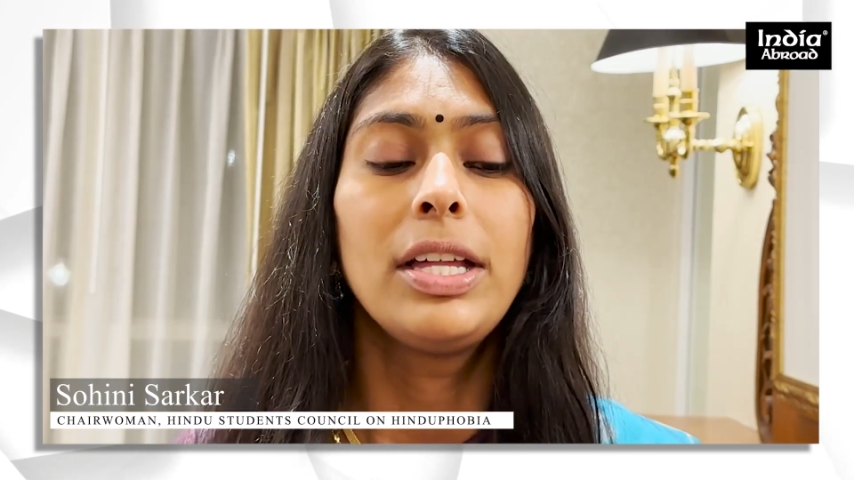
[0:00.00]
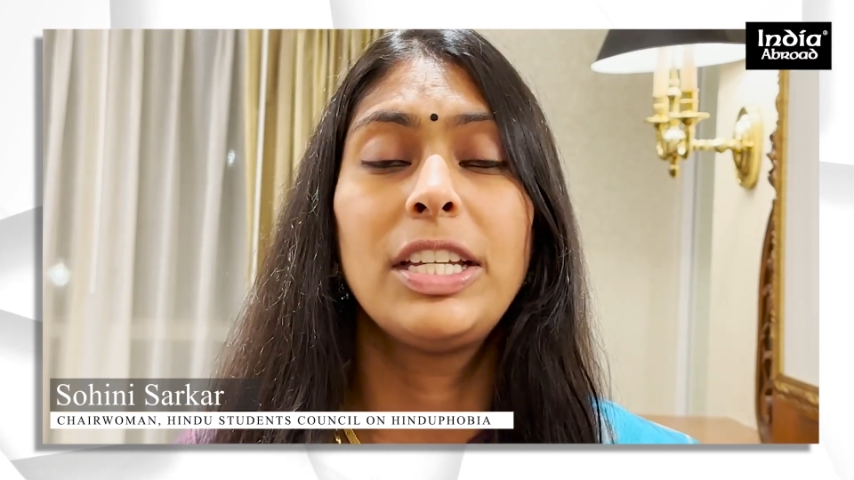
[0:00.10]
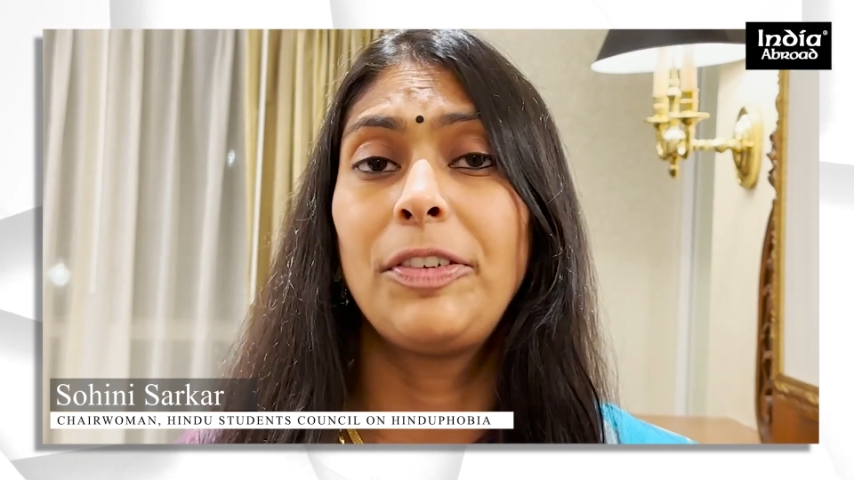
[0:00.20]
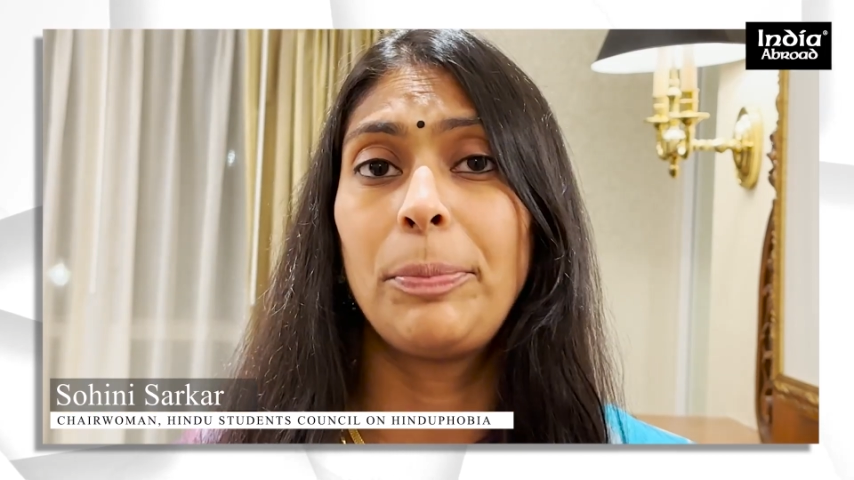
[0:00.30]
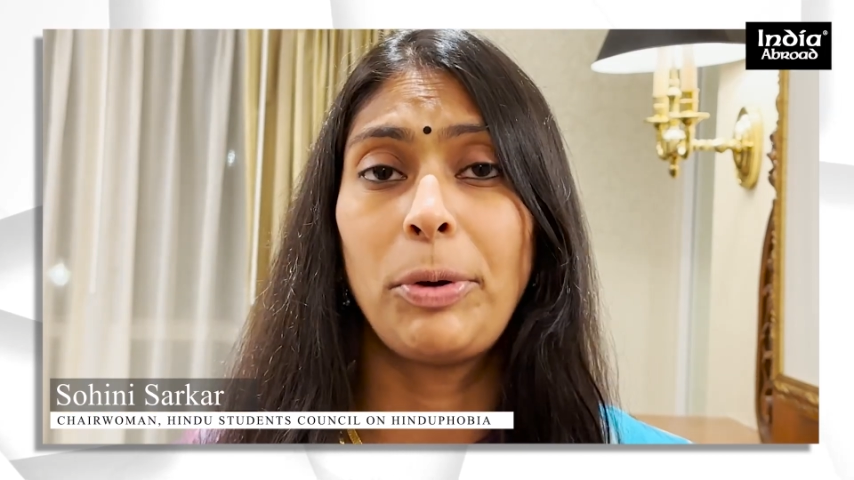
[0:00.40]

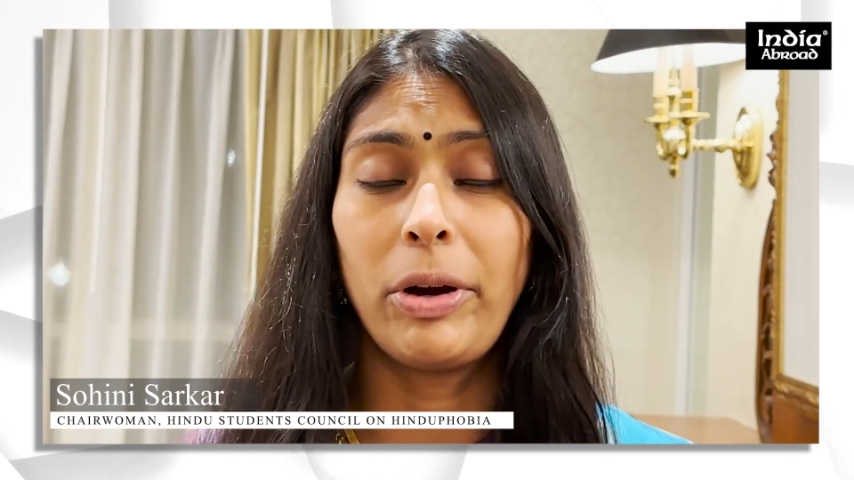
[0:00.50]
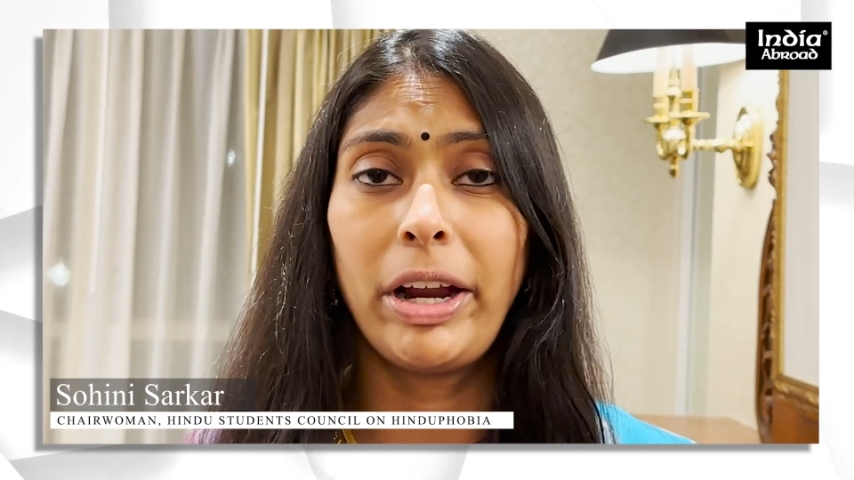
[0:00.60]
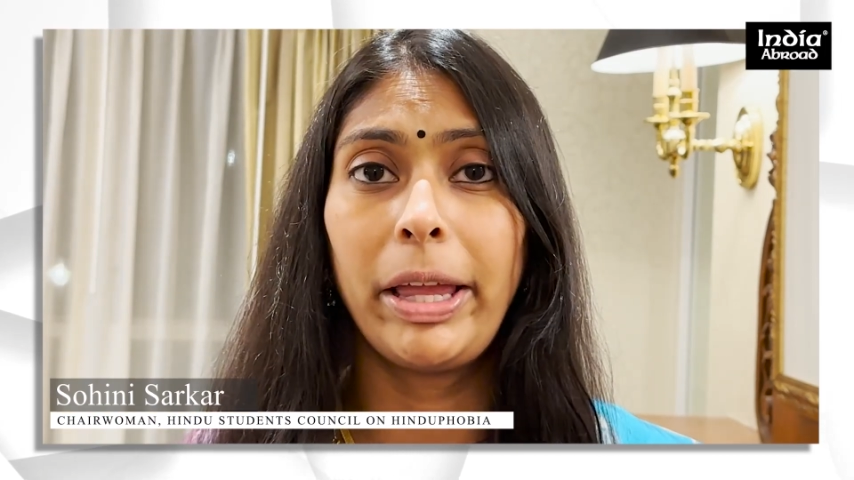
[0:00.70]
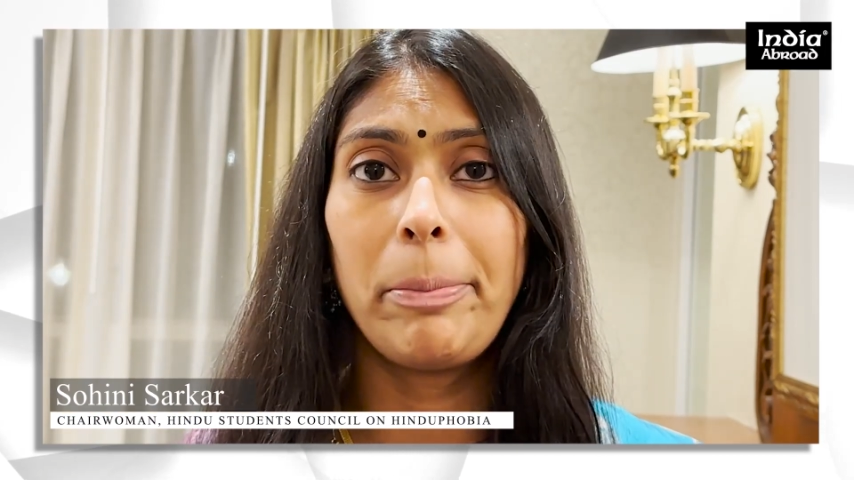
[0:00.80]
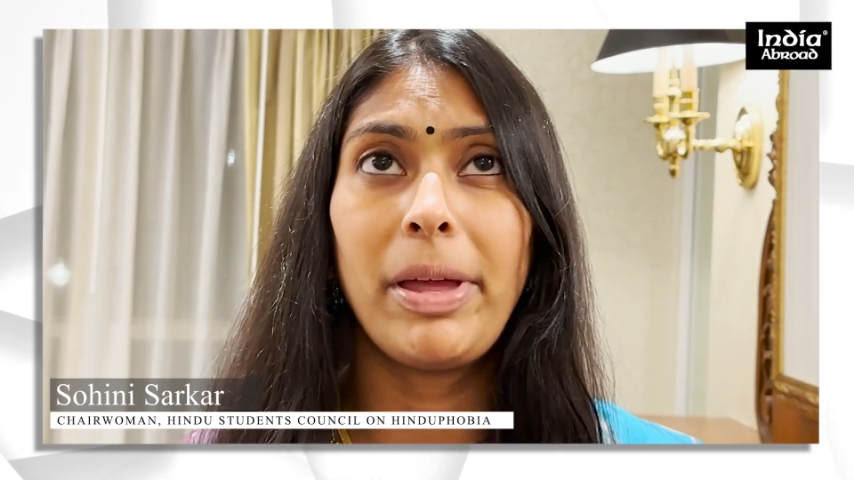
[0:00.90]
different
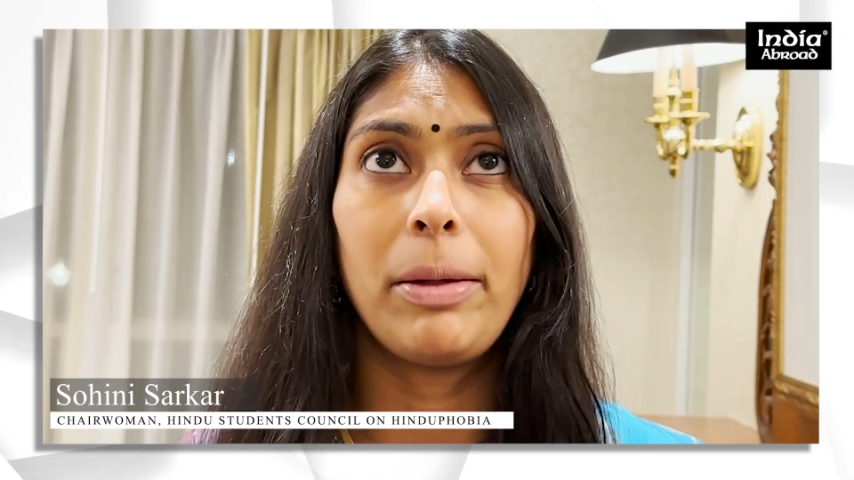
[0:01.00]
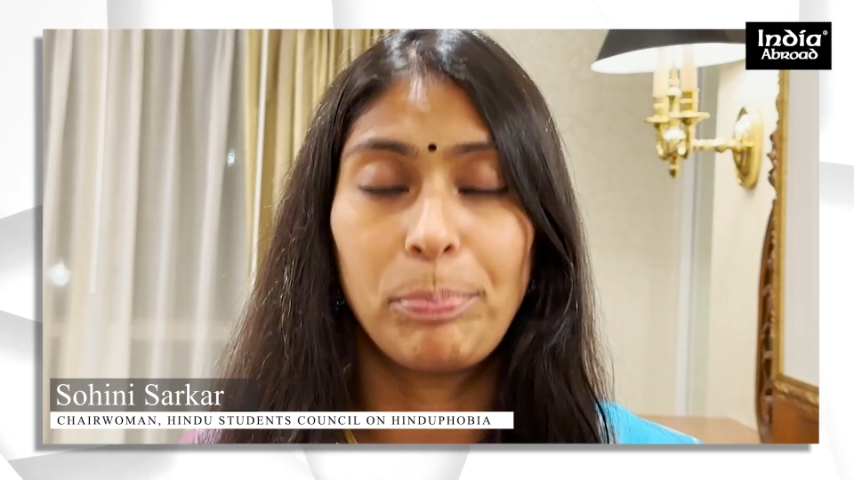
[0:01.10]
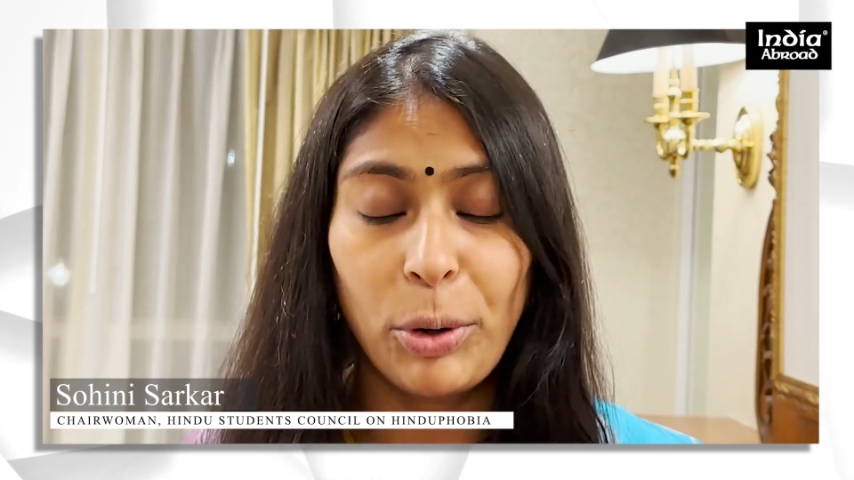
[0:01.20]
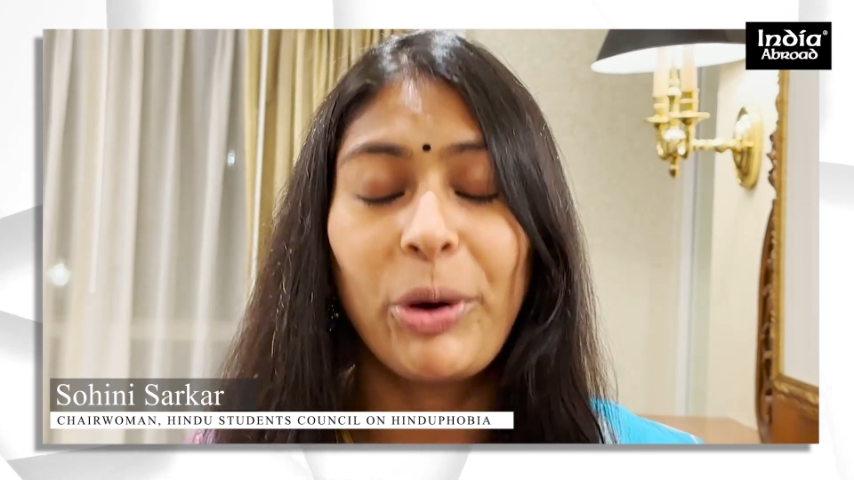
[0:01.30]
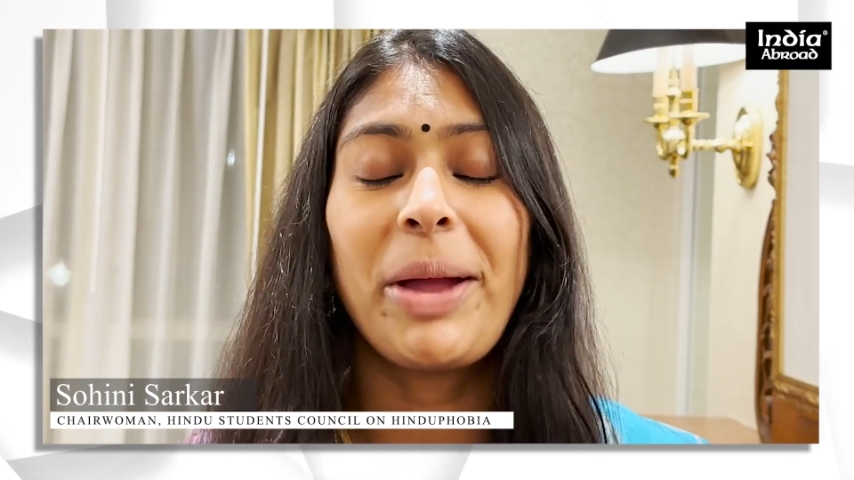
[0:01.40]
programming
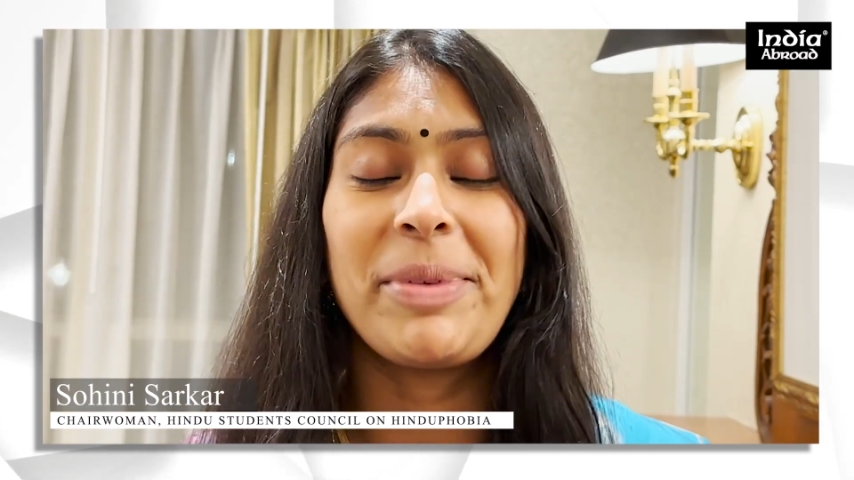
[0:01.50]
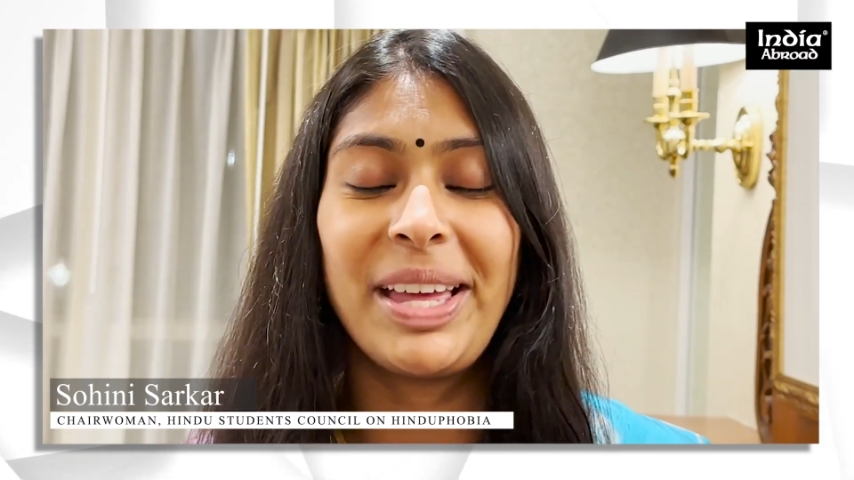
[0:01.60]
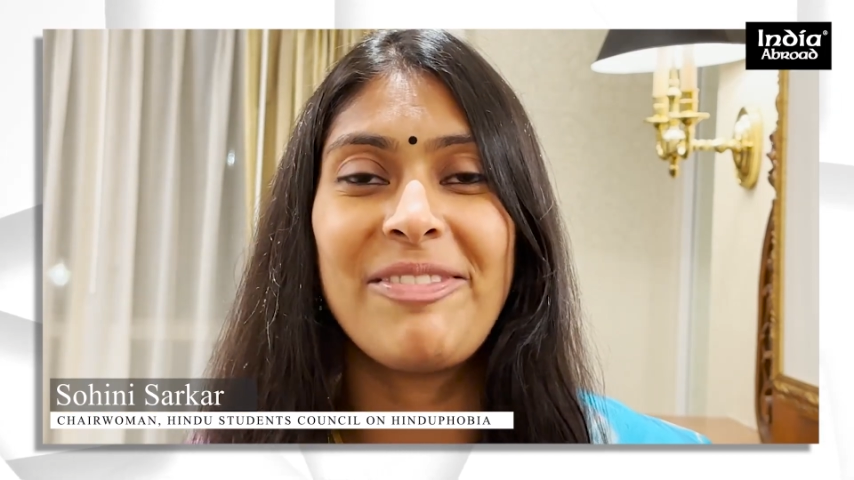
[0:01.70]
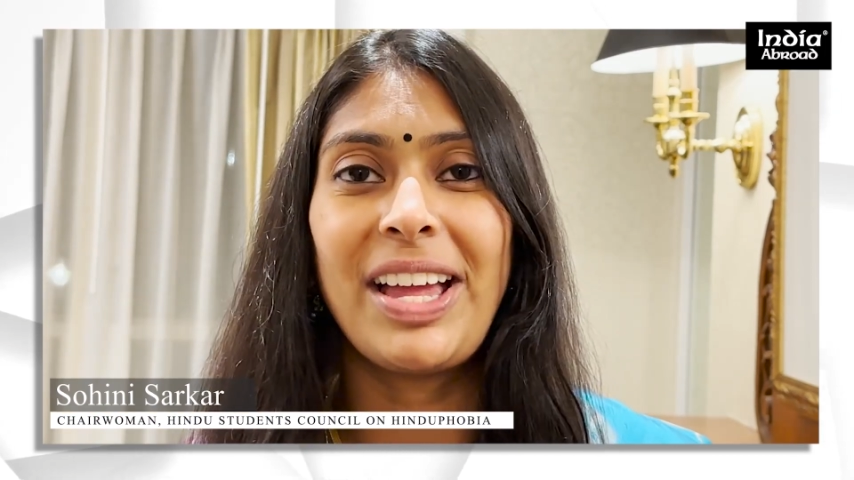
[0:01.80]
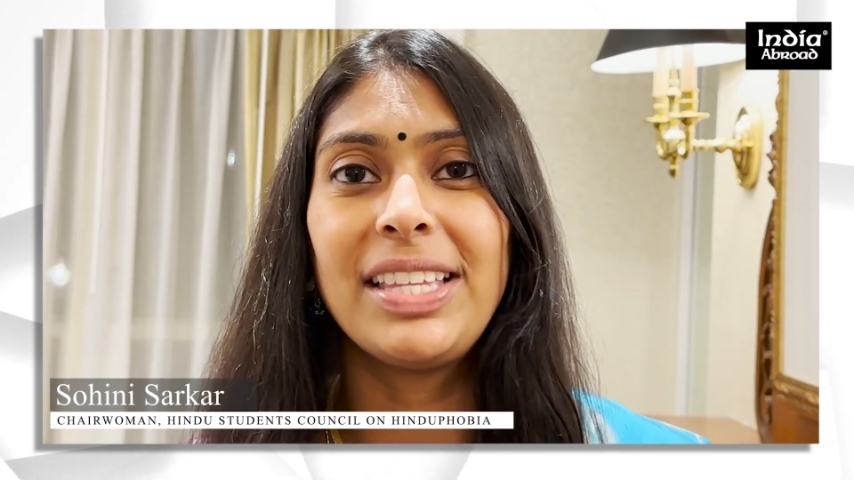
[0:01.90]
programming
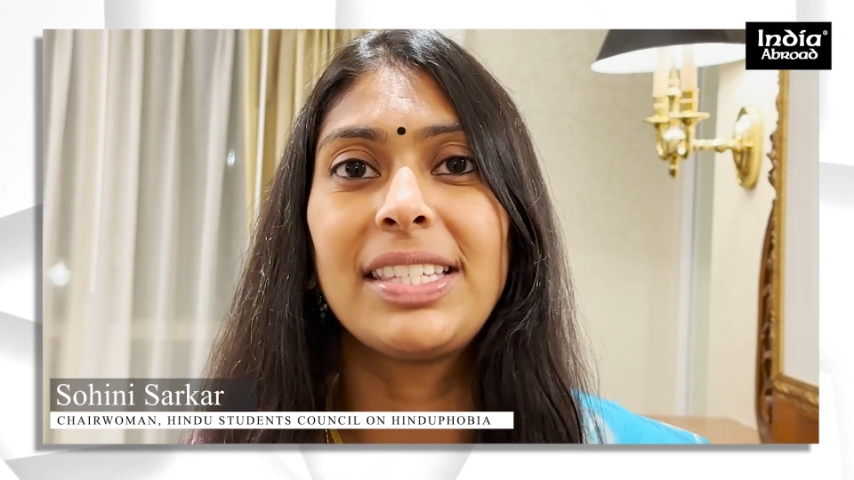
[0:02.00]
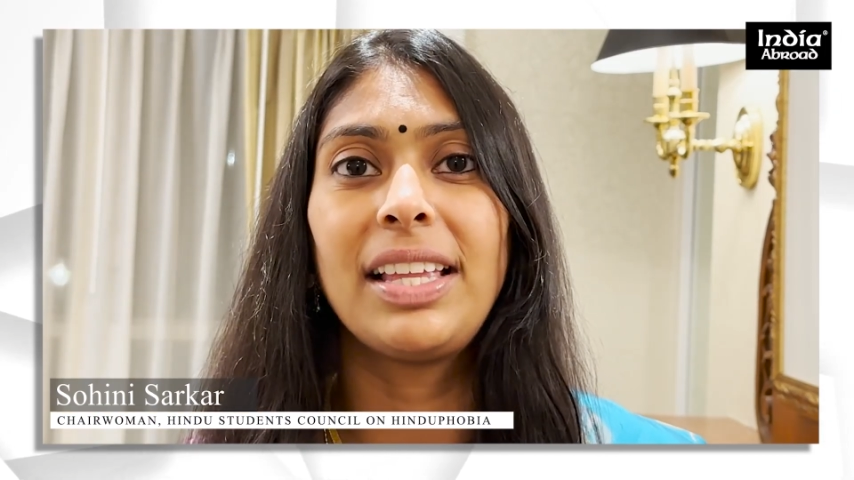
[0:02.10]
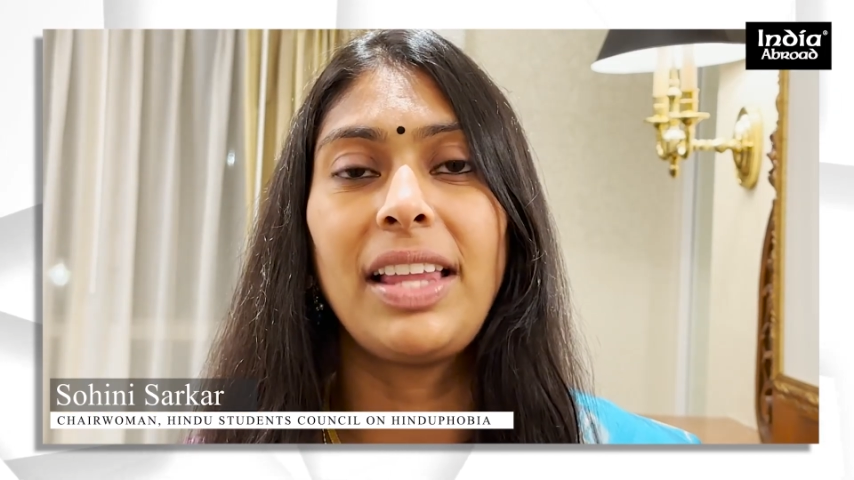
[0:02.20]
events